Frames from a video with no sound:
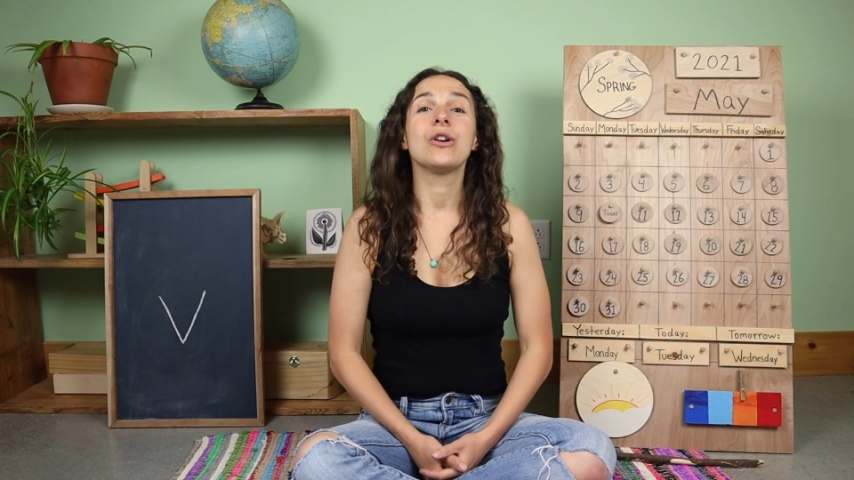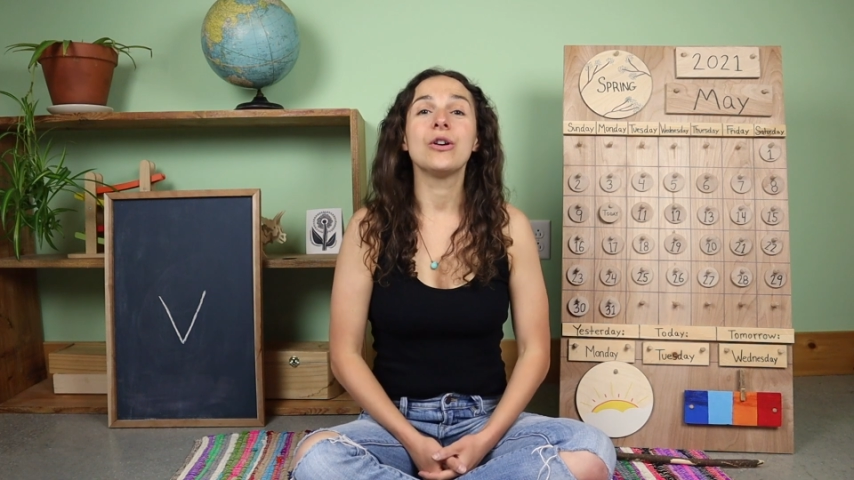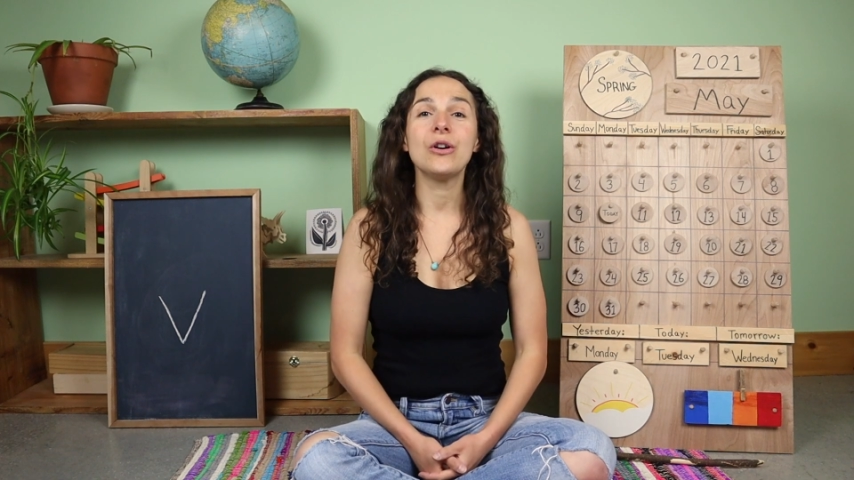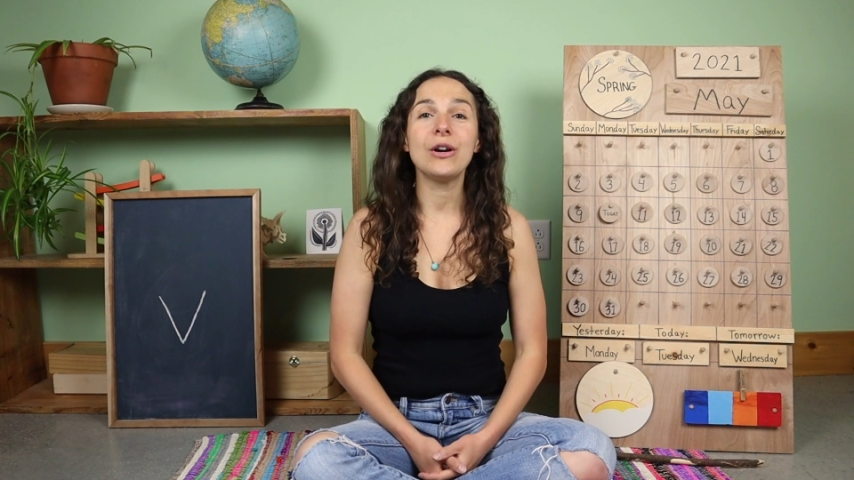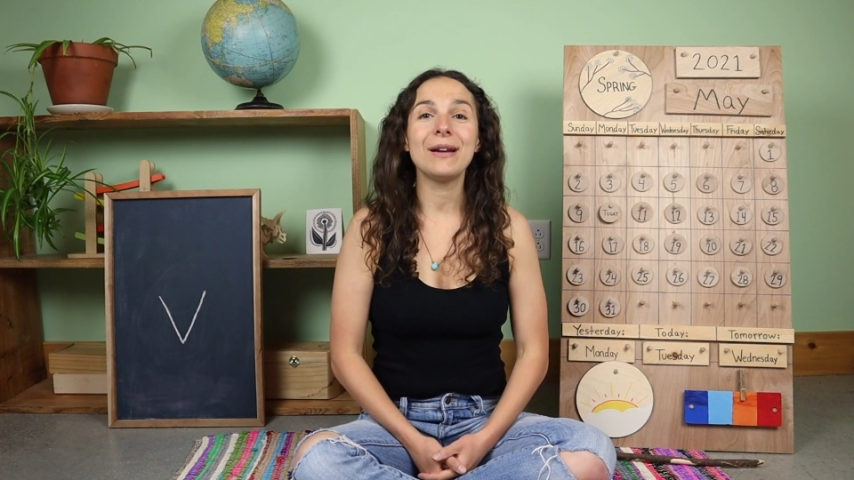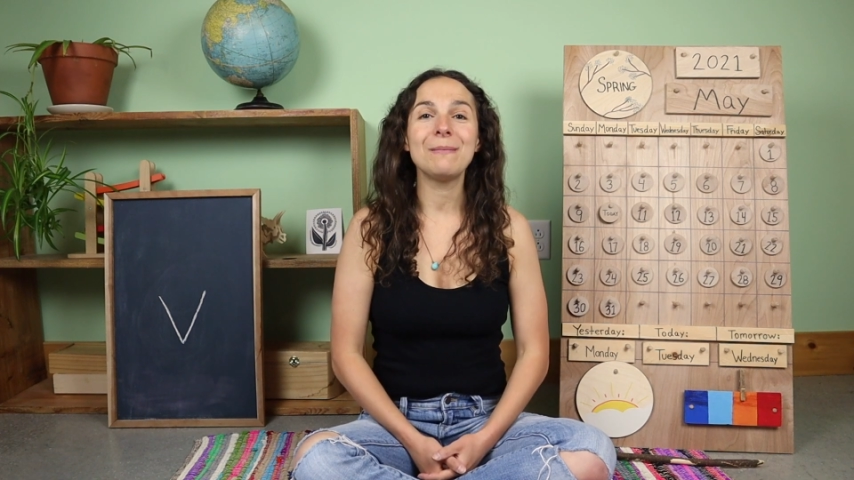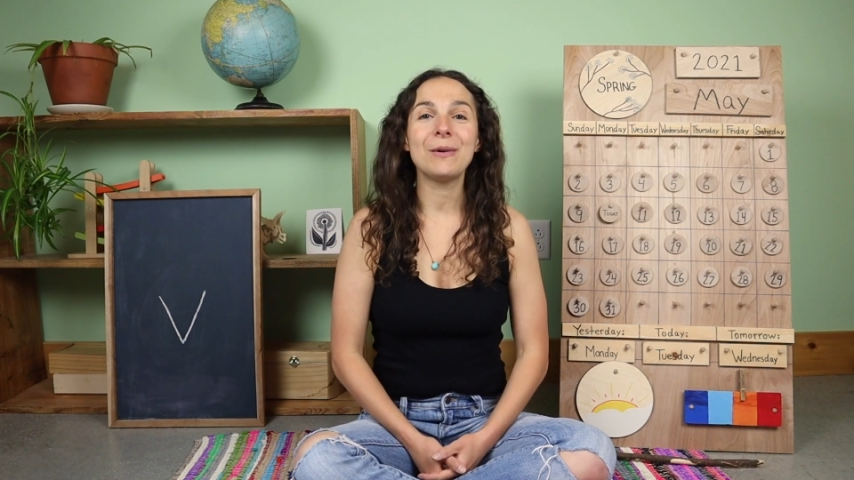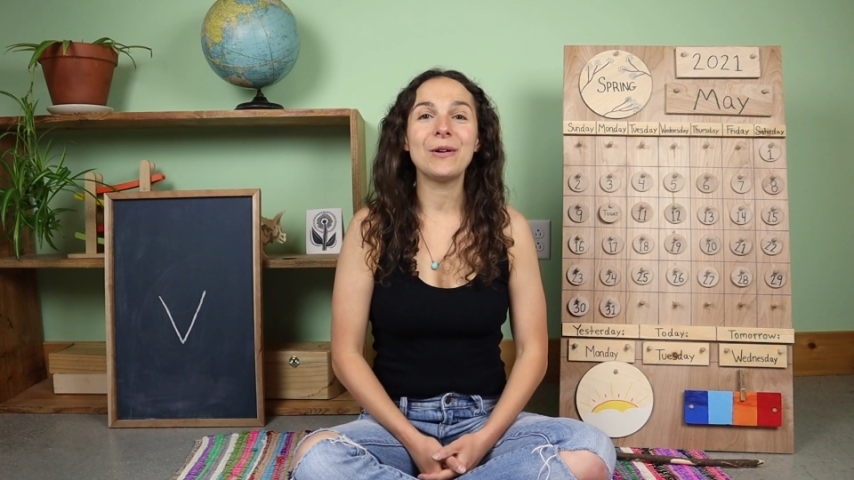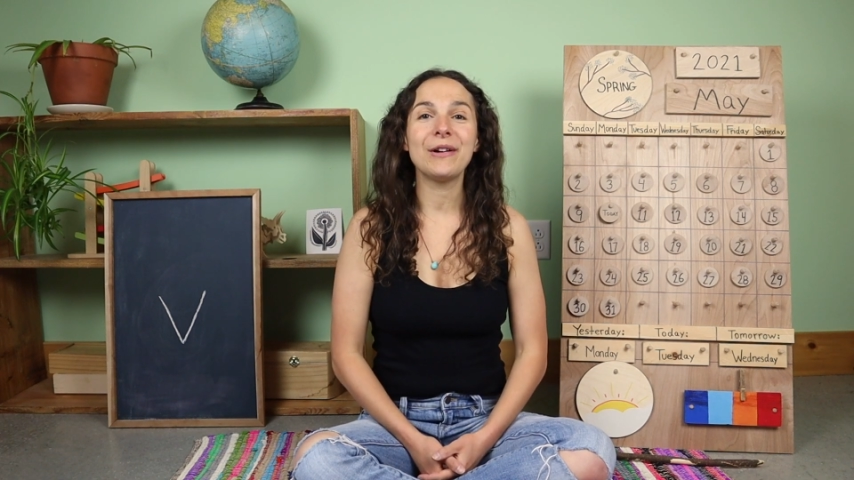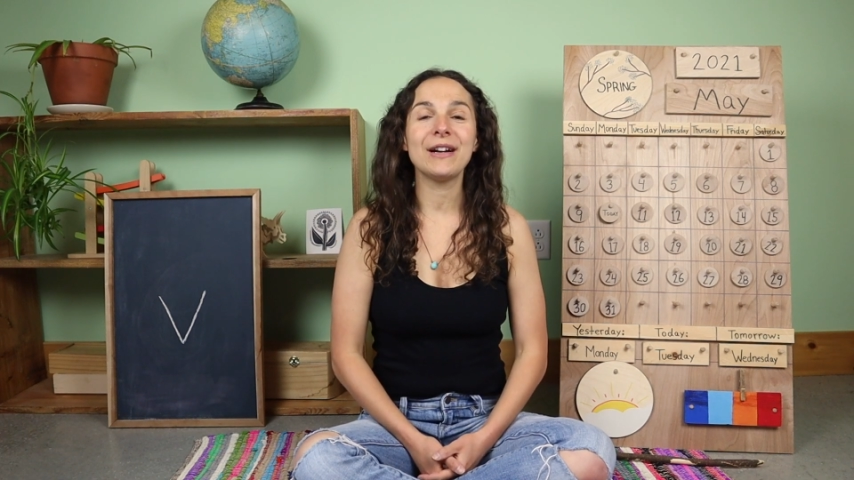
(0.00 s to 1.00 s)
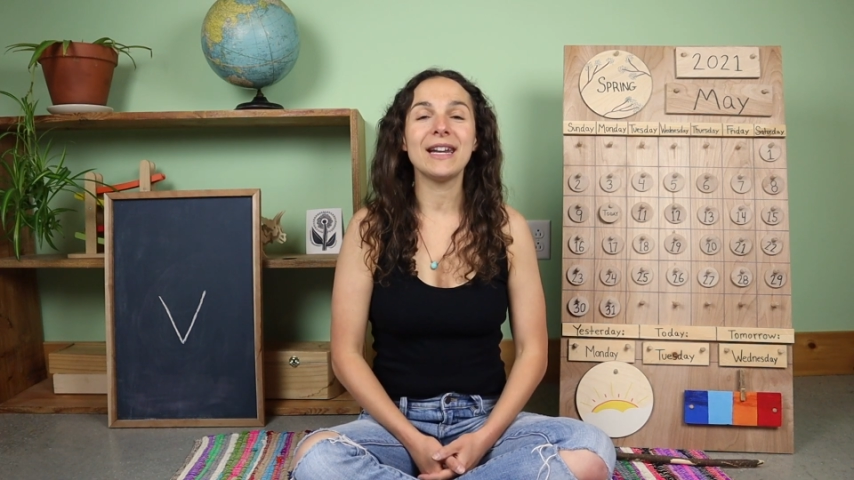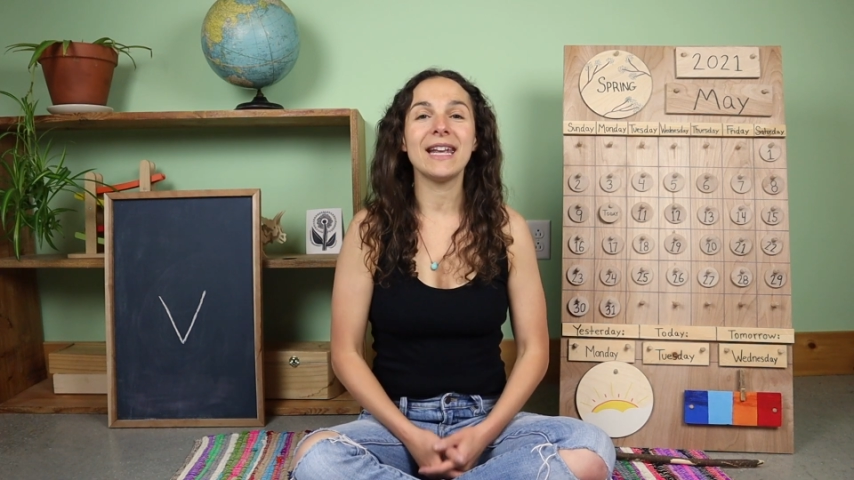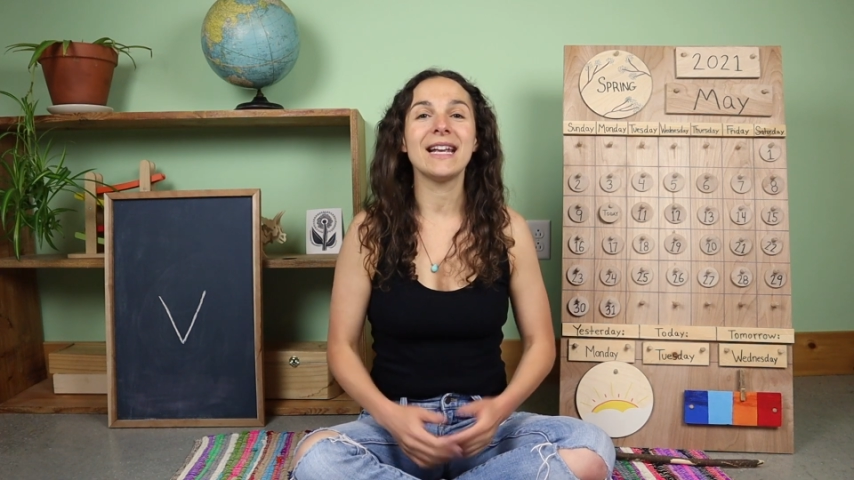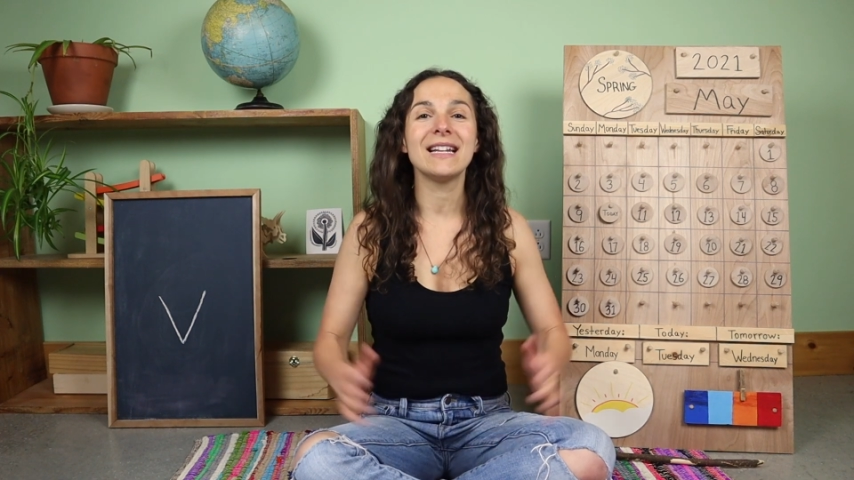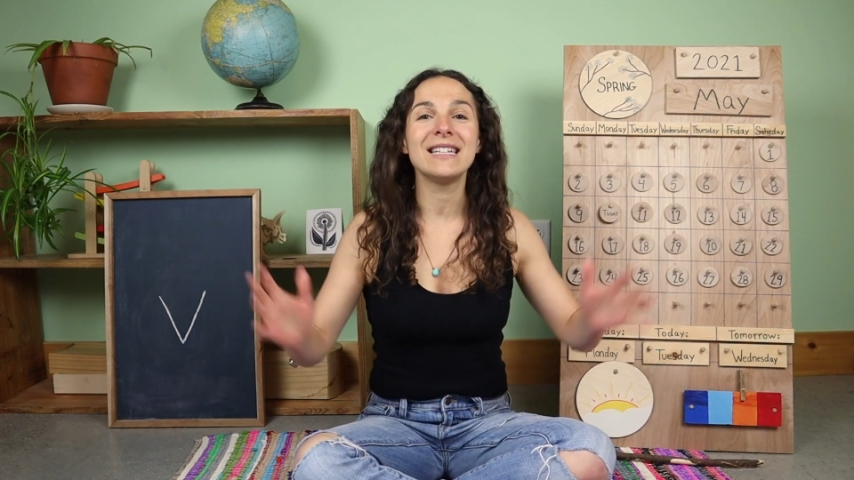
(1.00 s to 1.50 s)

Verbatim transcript: Good morning,